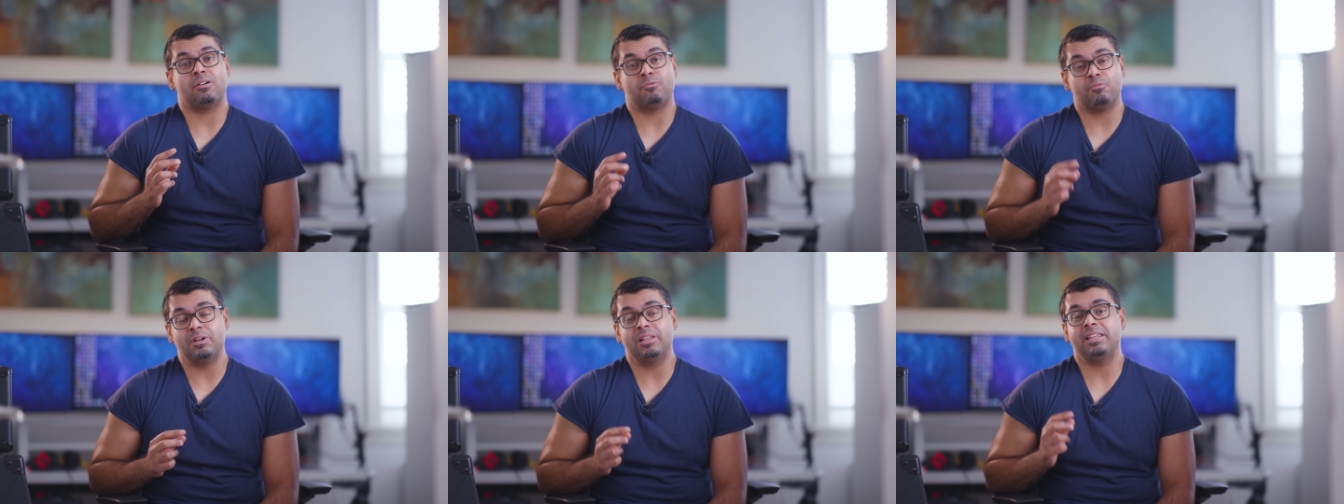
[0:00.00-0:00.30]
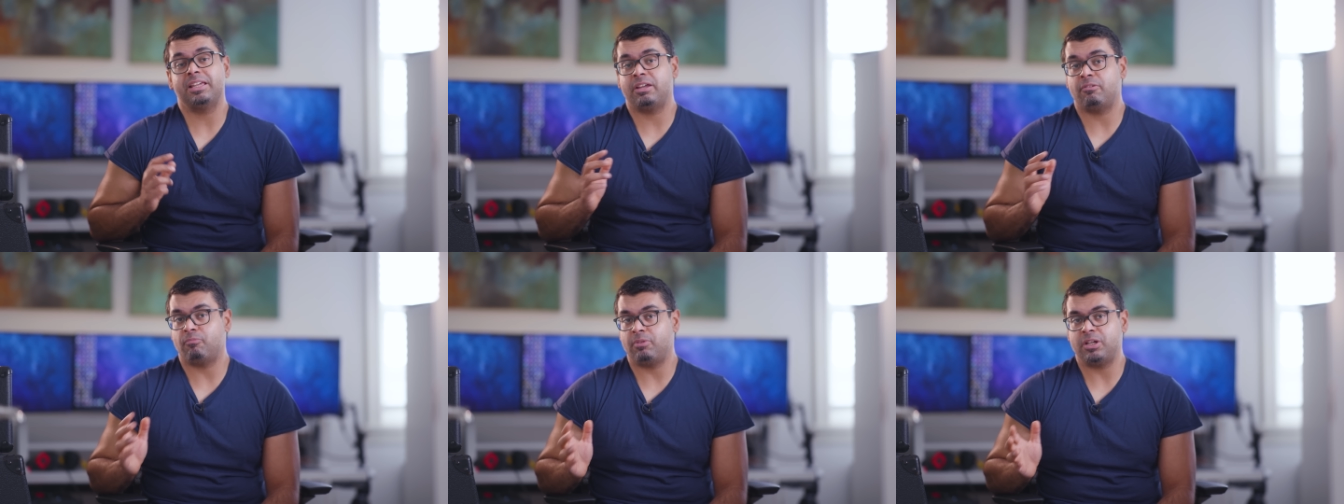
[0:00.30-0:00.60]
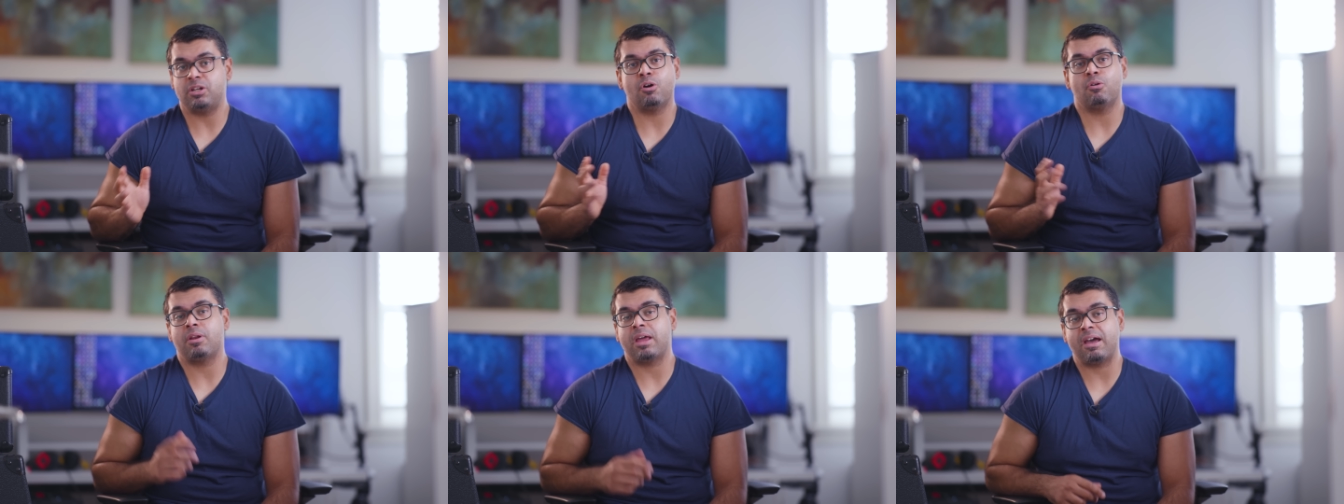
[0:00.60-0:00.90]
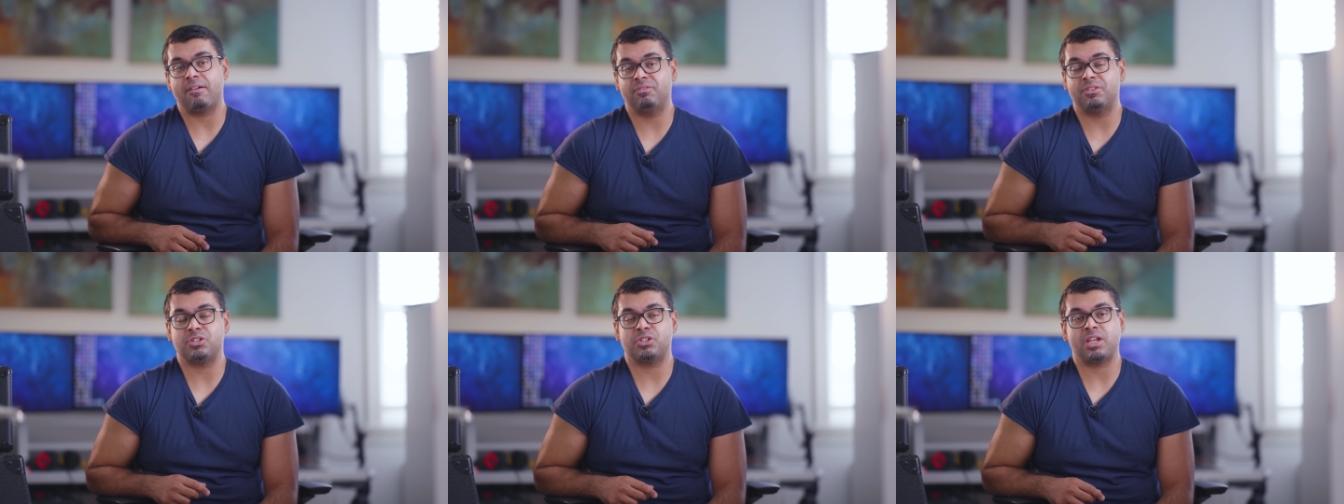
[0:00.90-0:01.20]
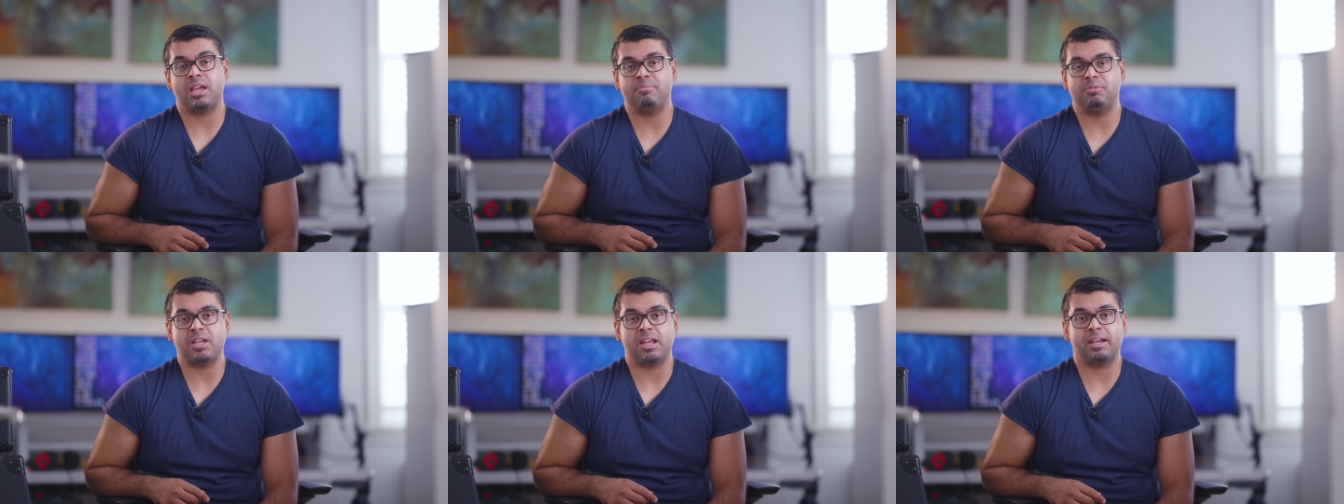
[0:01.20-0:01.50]
really, we don't have the
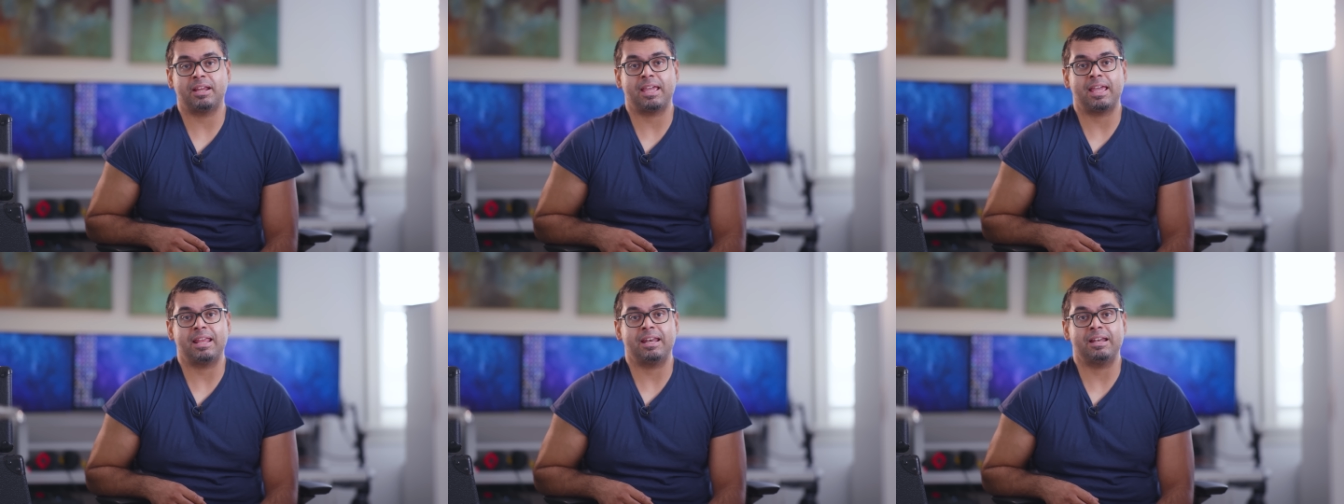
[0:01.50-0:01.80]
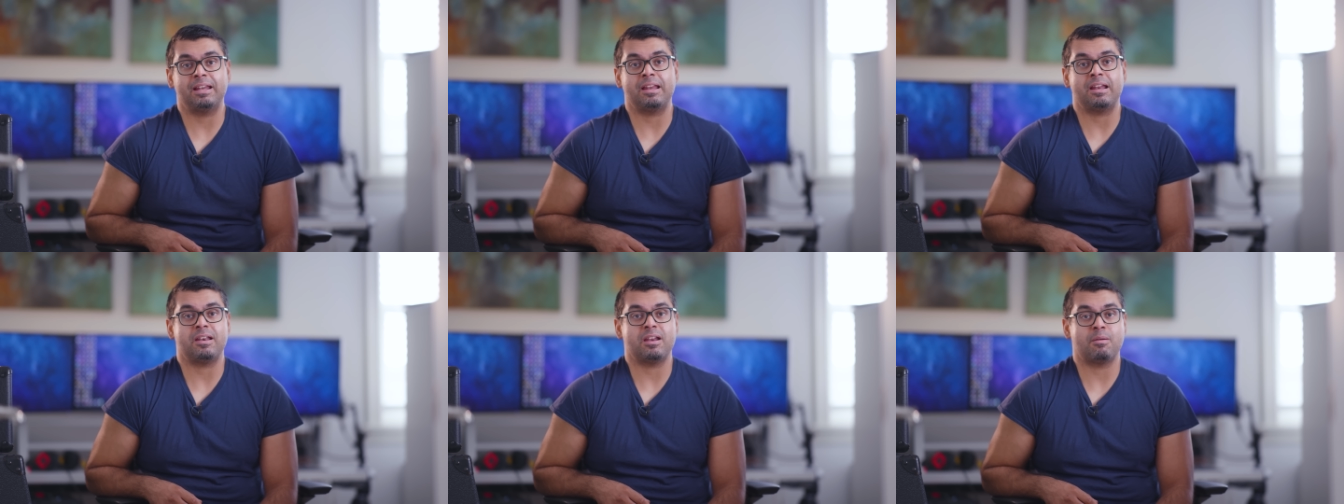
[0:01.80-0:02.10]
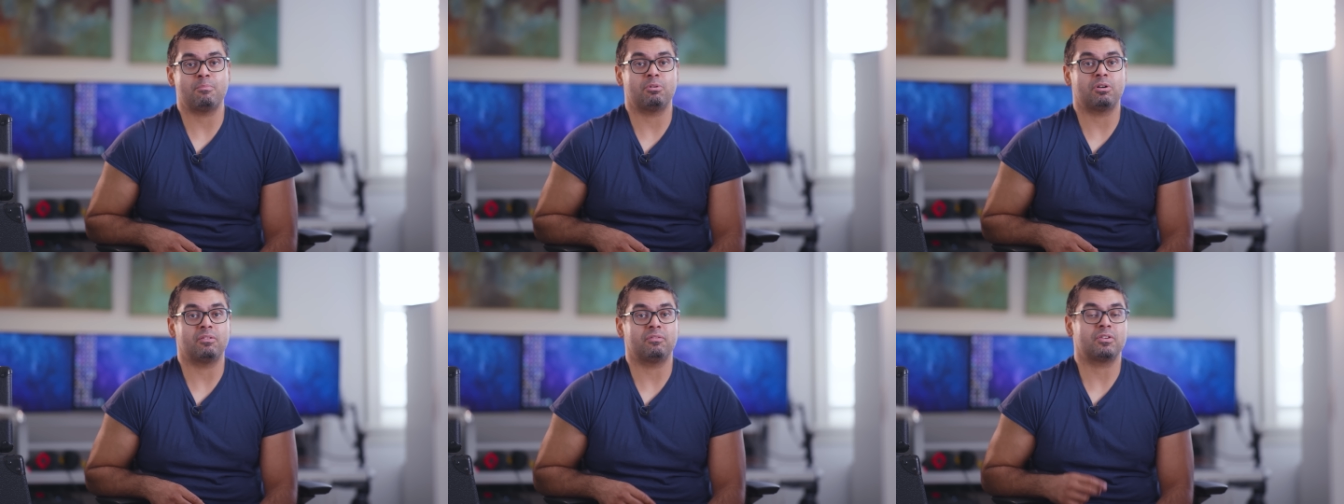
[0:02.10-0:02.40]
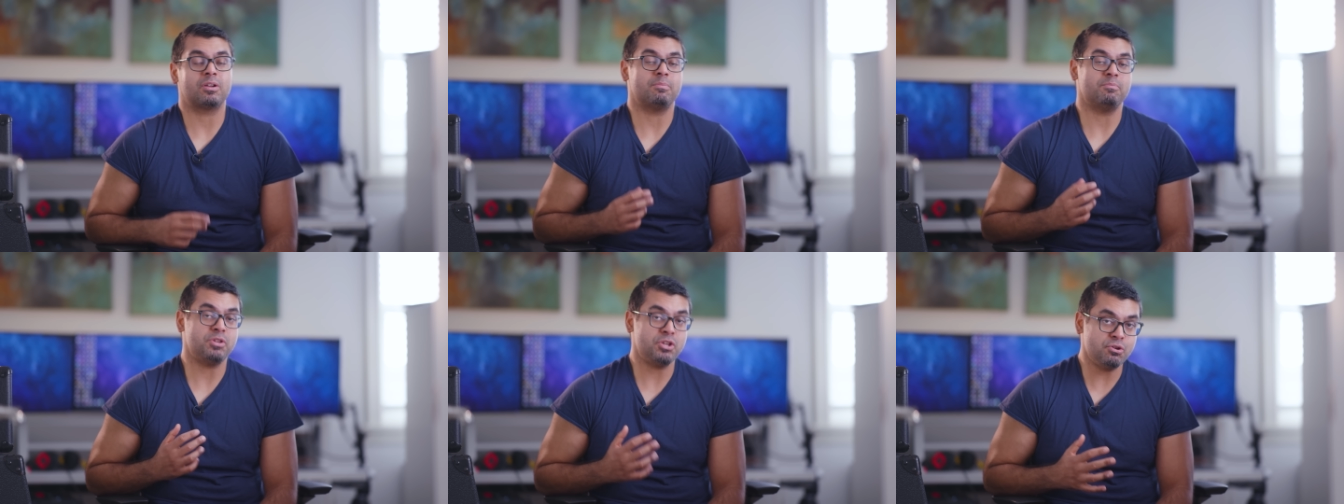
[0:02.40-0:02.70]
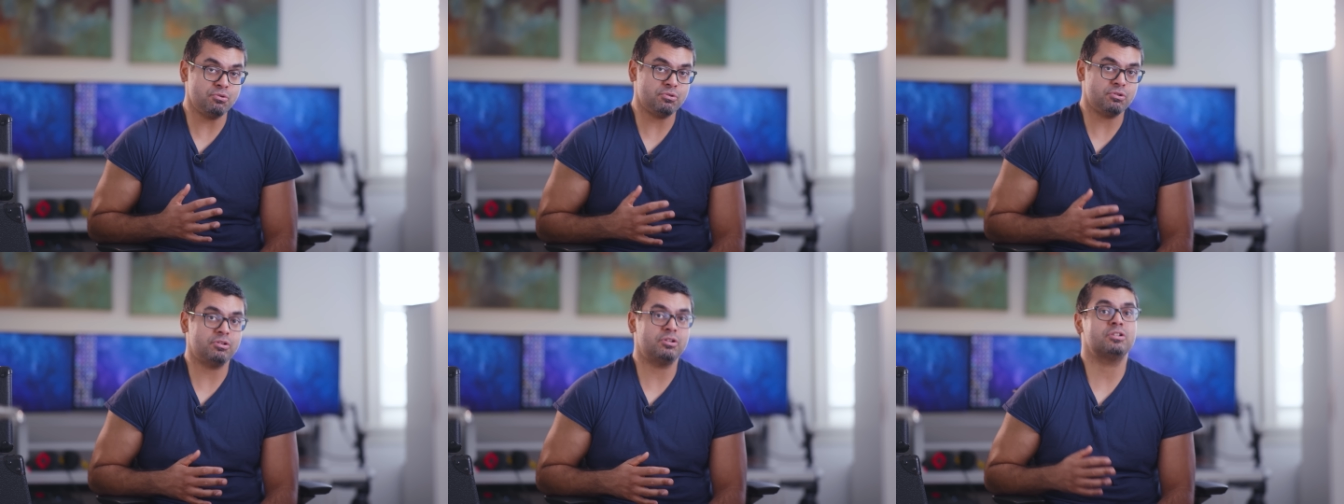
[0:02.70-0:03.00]
same dedicated number of
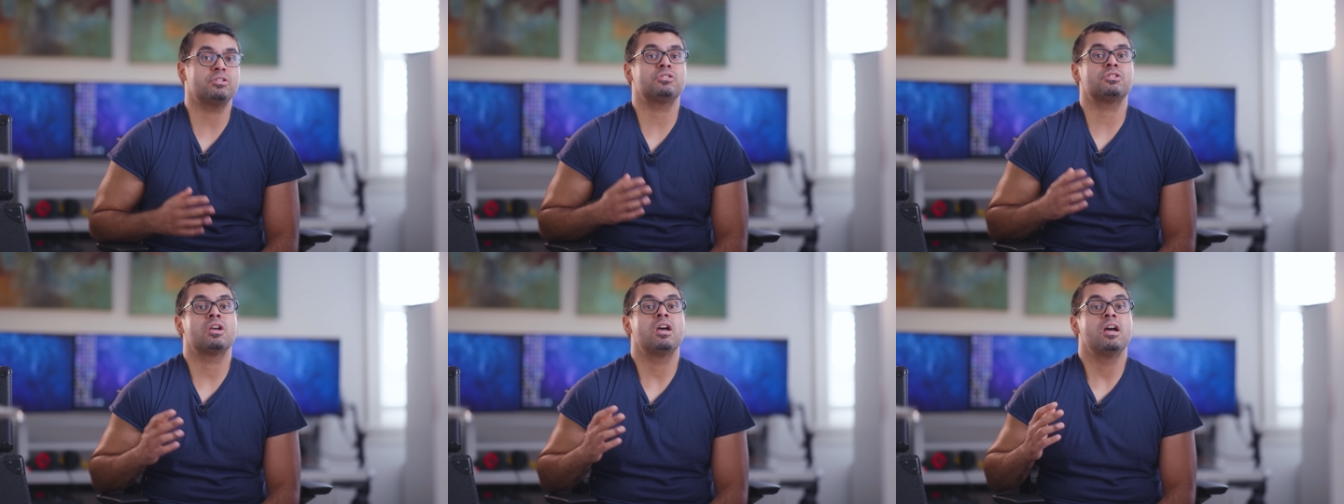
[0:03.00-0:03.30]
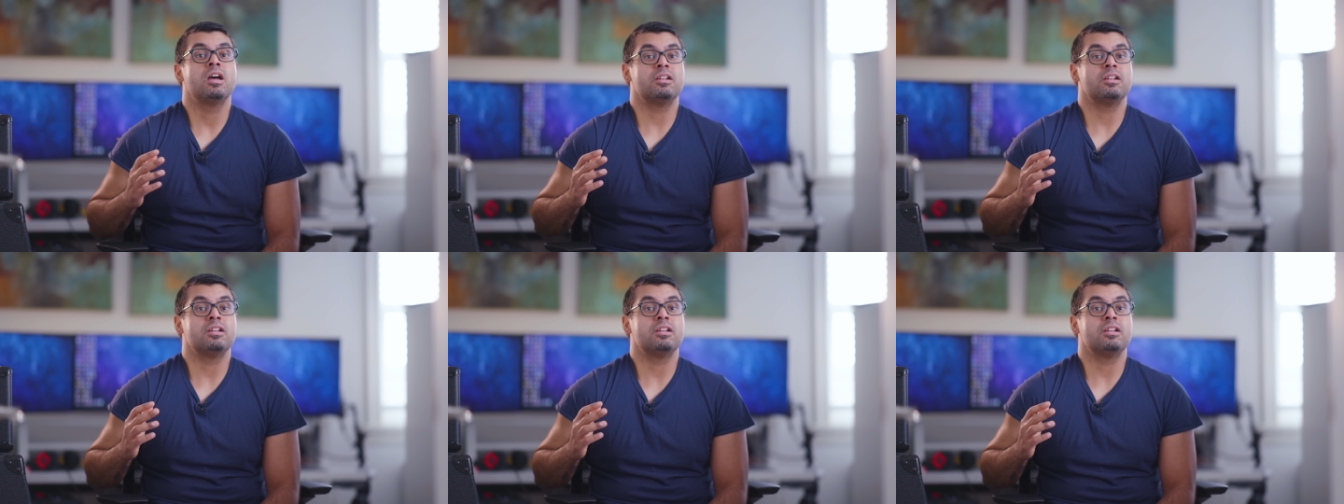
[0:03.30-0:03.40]
compute units